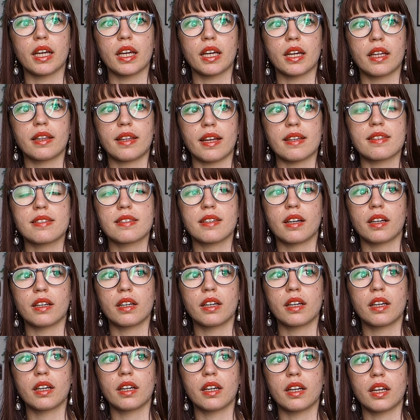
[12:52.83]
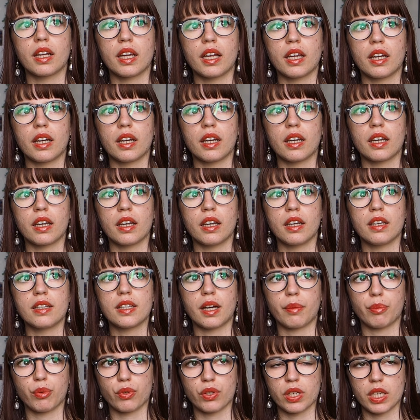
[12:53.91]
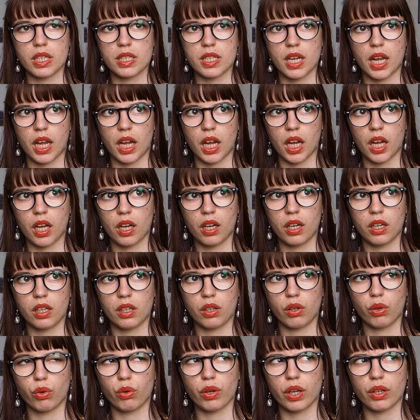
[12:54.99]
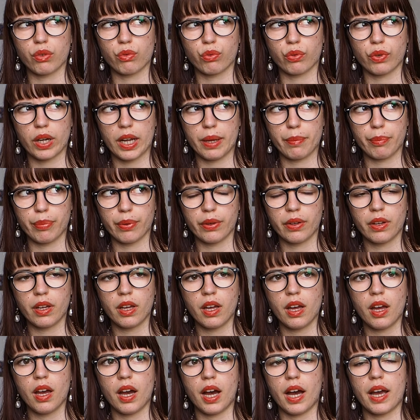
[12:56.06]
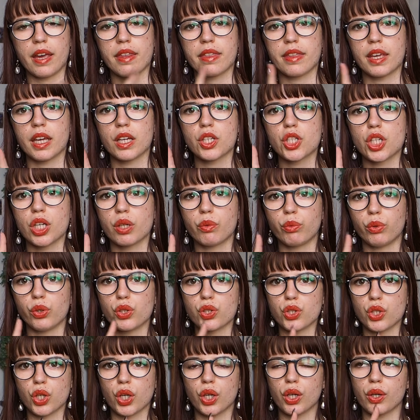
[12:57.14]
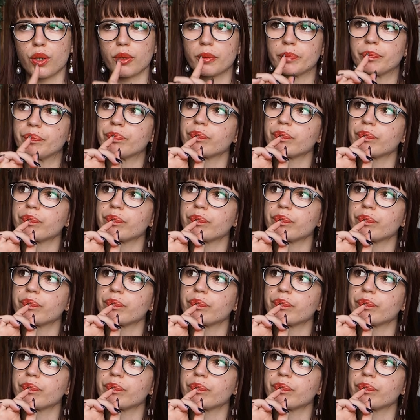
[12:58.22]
that's done in double knitting or in rib, I think she will do